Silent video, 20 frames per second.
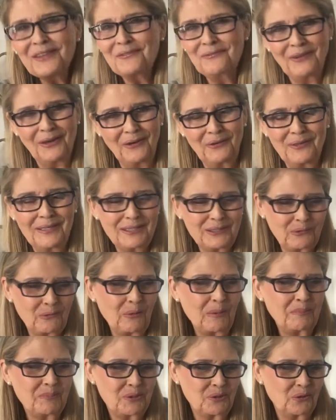the very
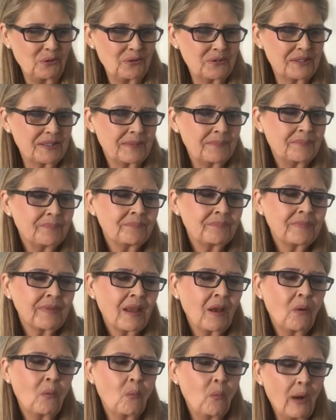scriptures.
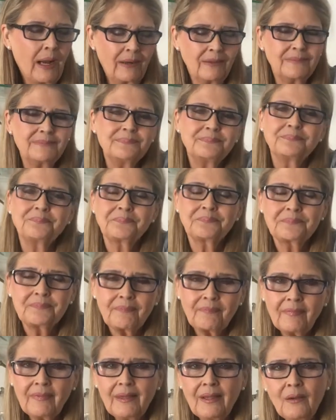Well,
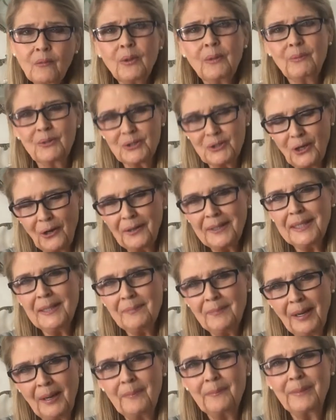we were talking
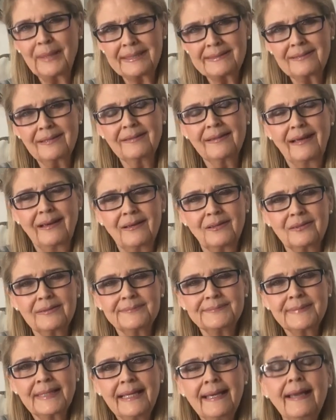about Bezalel.
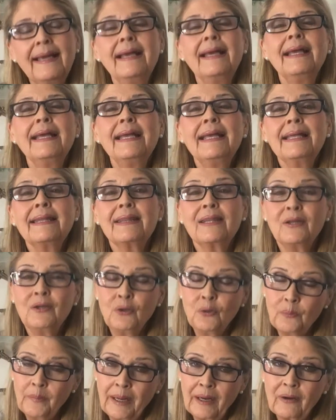The
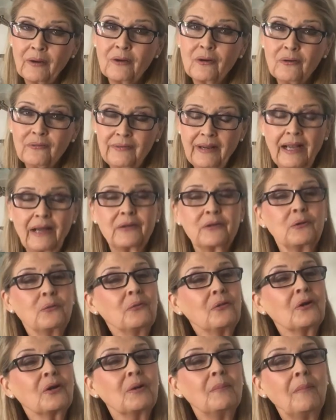numerical value,
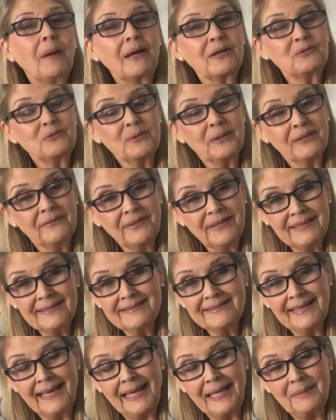the gematria of
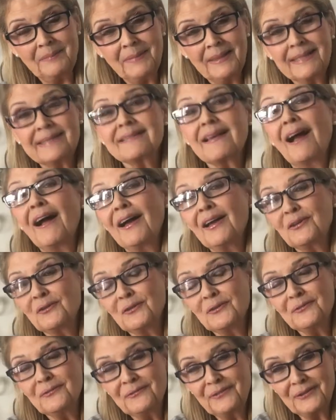his name, is
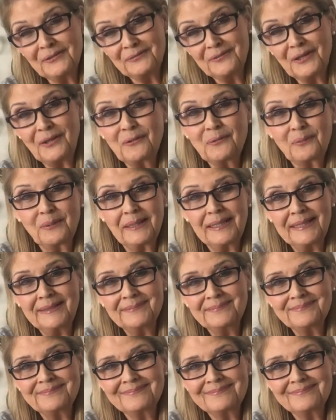153.